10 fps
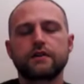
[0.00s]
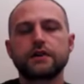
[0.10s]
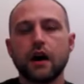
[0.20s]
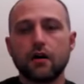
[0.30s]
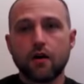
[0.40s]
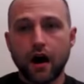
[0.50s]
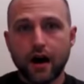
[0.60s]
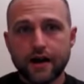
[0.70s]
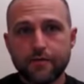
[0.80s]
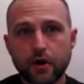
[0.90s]
So
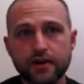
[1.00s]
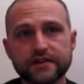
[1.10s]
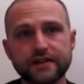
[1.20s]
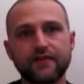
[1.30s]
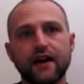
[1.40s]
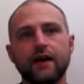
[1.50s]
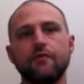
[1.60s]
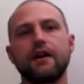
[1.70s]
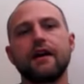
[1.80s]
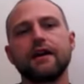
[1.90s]
I personally
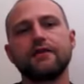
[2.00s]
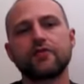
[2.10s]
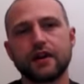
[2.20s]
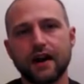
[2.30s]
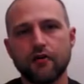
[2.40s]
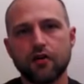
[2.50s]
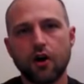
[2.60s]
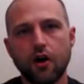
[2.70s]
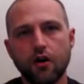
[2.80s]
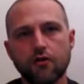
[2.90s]
find when I drink
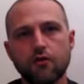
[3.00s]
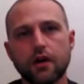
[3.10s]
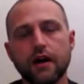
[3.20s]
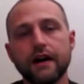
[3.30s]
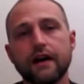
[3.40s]
alcohol,